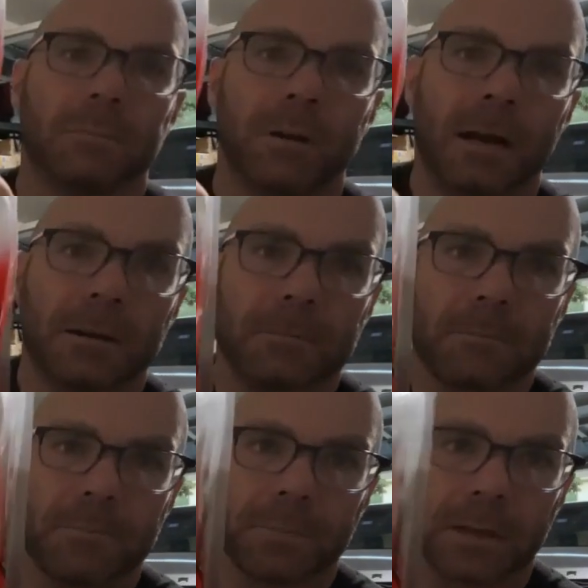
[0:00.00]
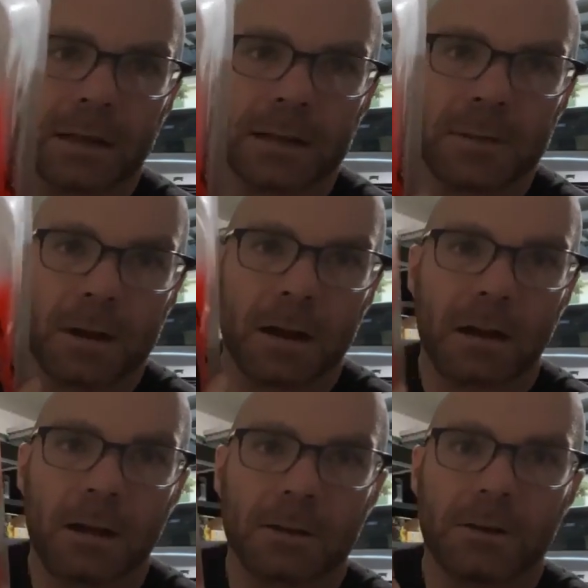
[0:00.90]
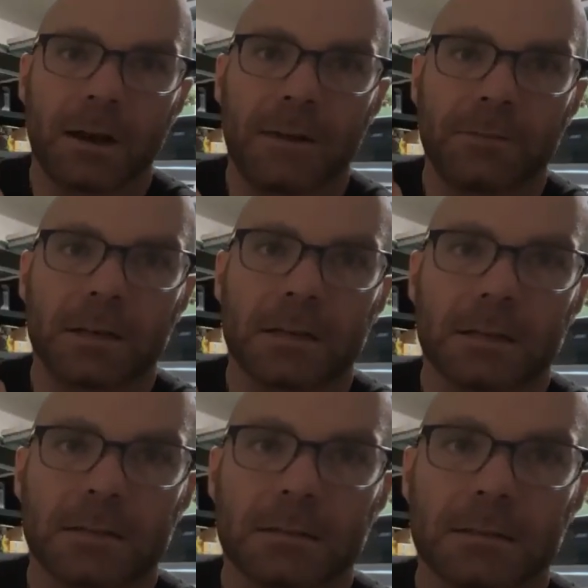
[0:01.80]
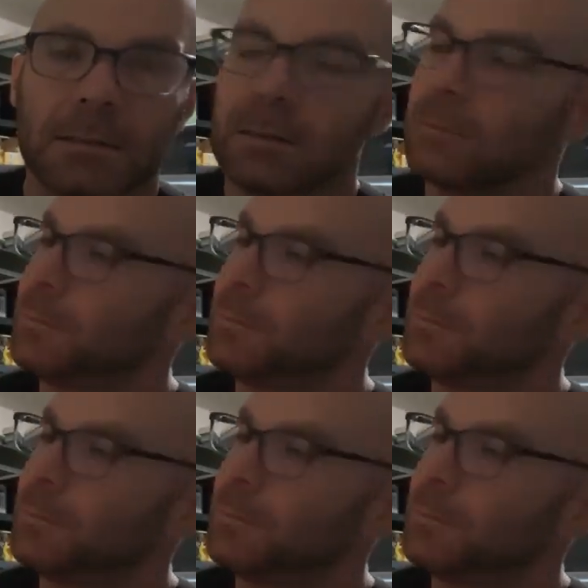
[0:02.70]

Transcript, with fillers: But I have got my holographic little